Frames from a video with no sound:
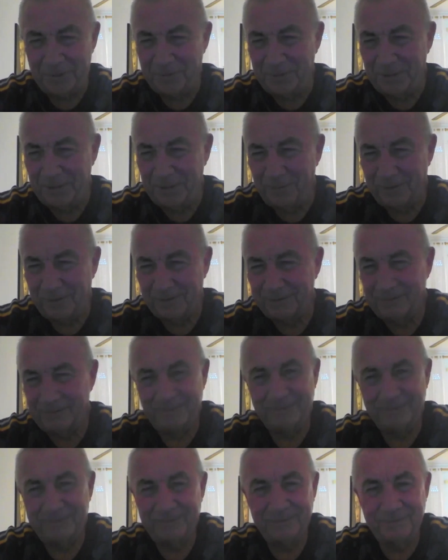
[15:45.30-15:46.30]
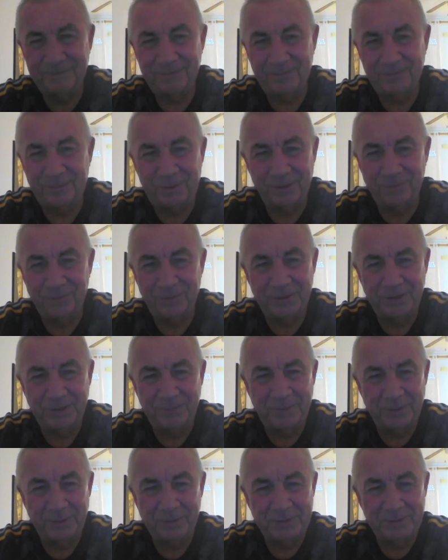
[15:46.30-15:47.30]
but I mean, why would
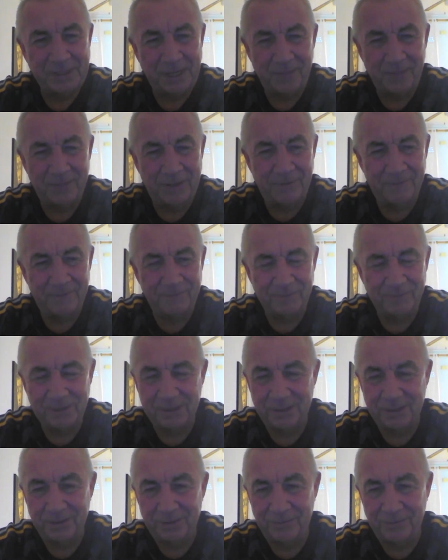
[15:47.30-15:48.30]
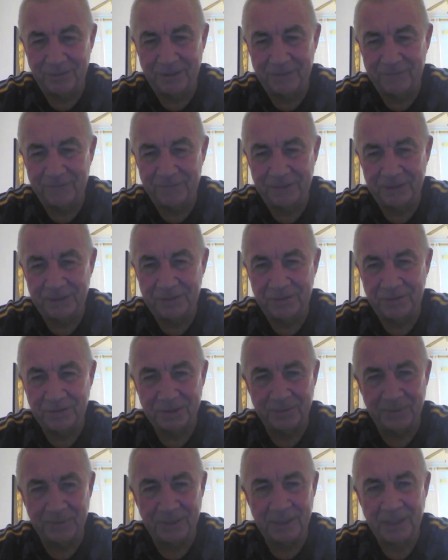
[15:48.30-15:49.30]
you be upset about Bacuna wearing Villa
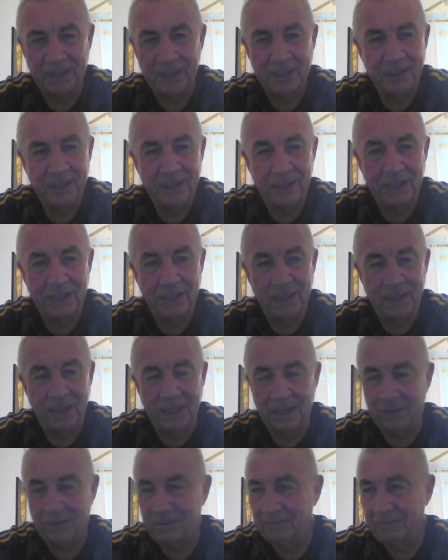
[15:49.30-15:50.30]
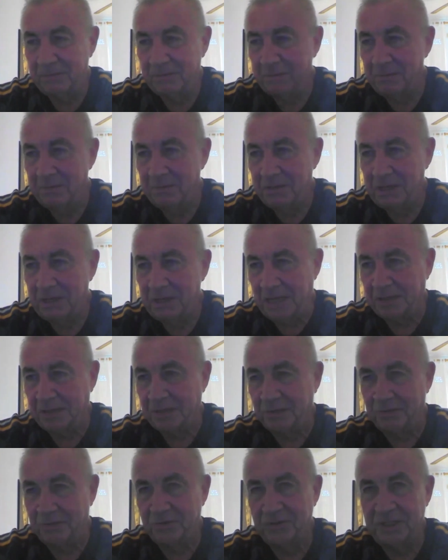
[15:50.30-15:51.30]
shorts? I mean, you know, he had
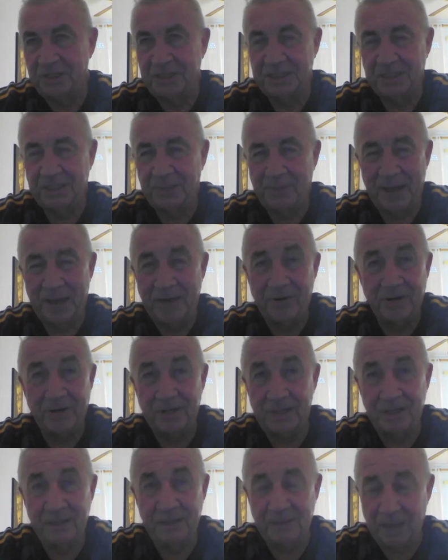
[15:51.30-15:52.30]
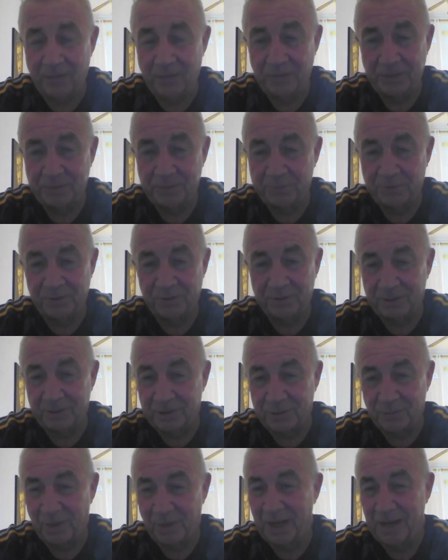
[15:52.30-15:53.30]
a good reason. Apparently, they were his
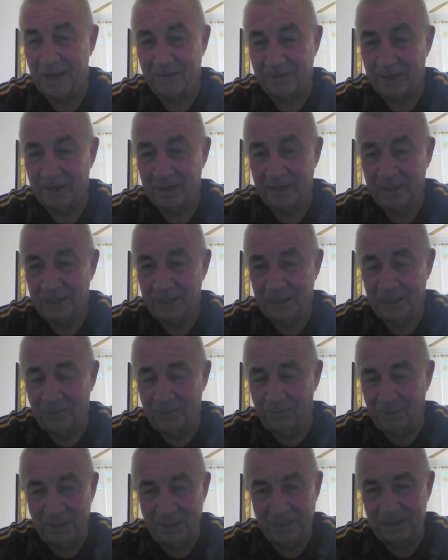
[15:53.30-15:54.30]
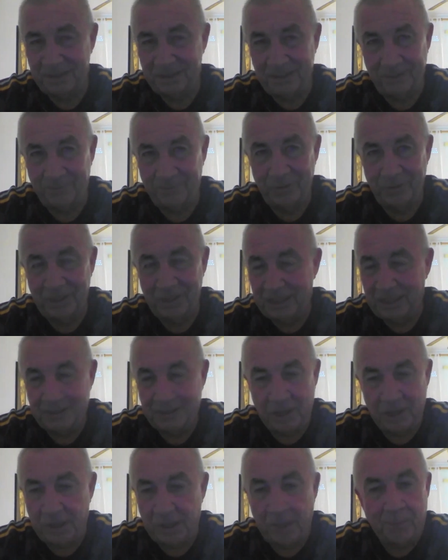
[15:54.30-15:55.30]
brothers, whatever. He's
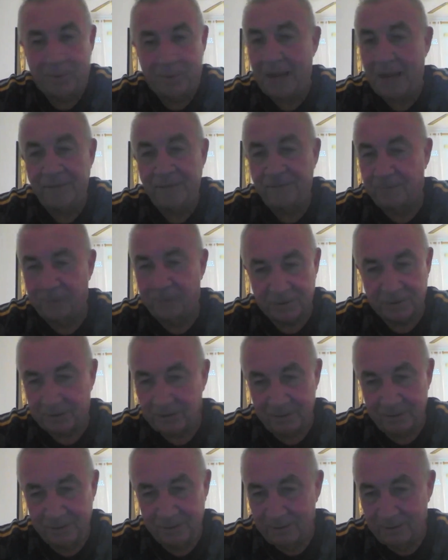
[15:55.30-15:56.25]
not going to play for us.